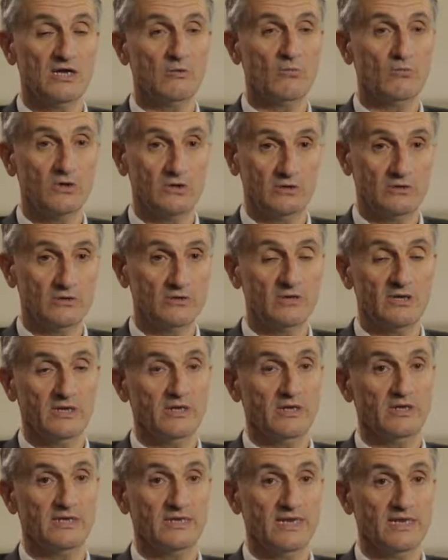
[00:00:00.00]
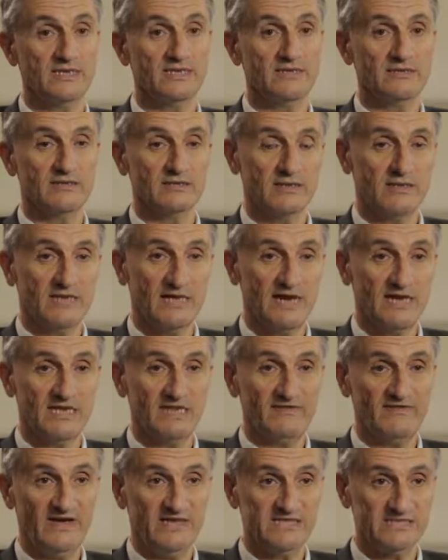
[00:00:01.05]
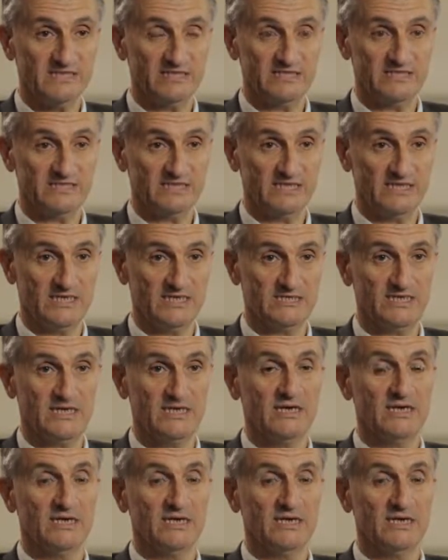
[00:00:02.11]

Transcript: will get cardiovascular disease,